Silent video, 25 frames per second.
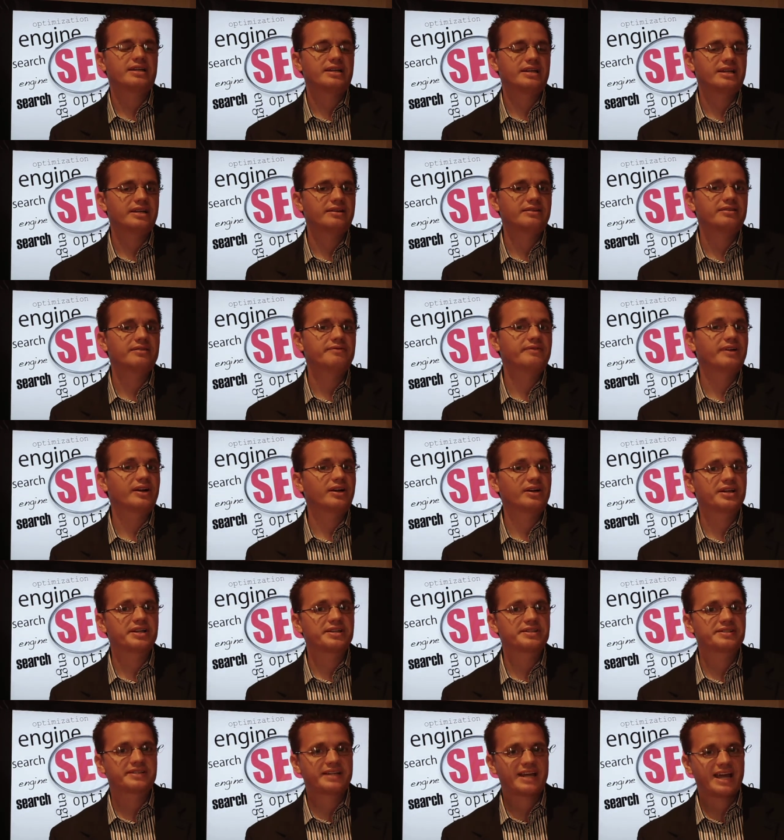in
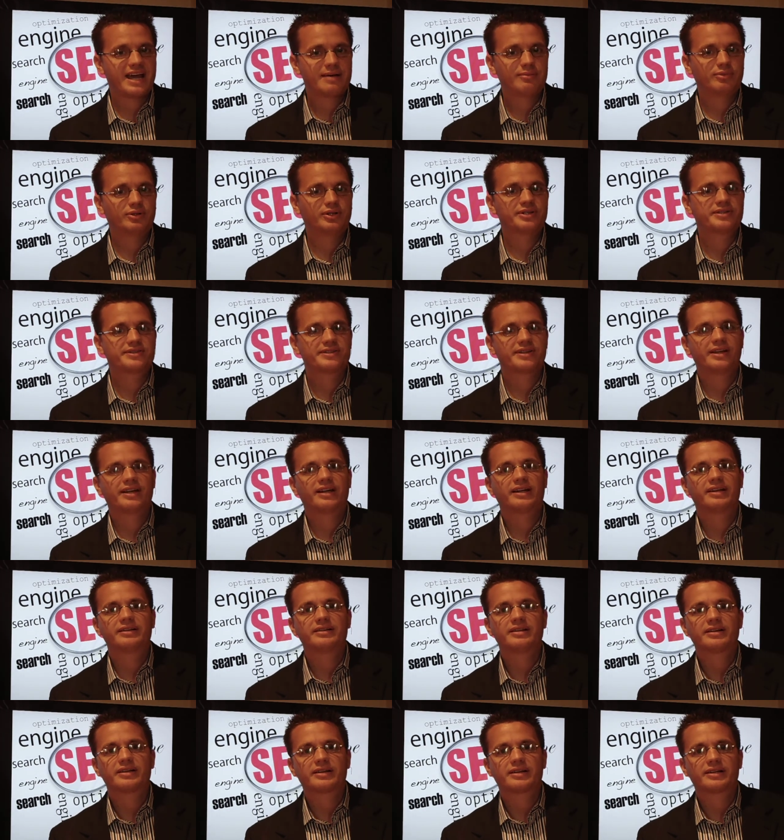various tablets
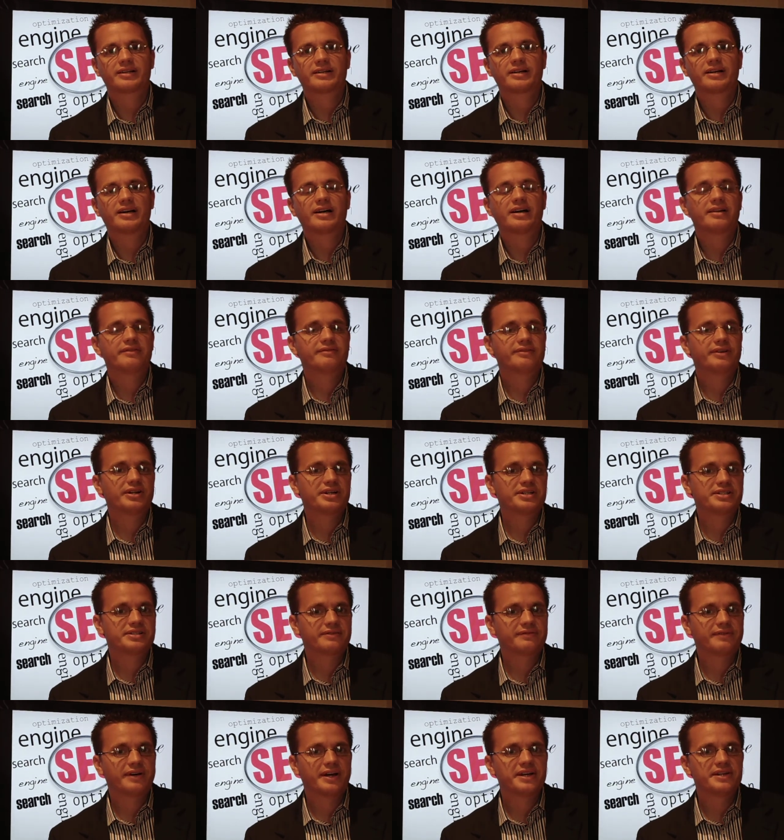and uh, on various
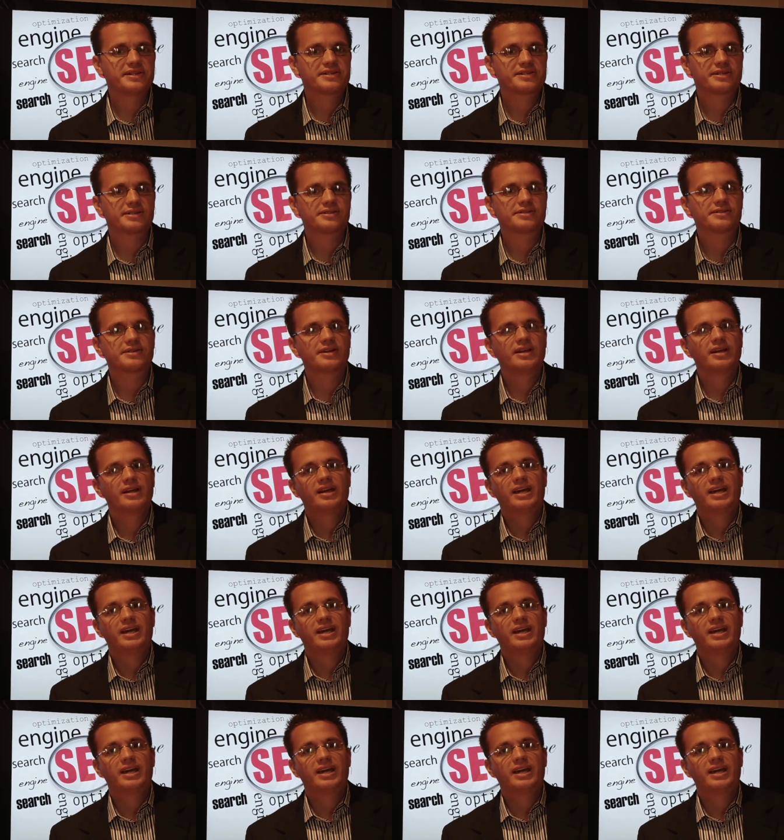devices.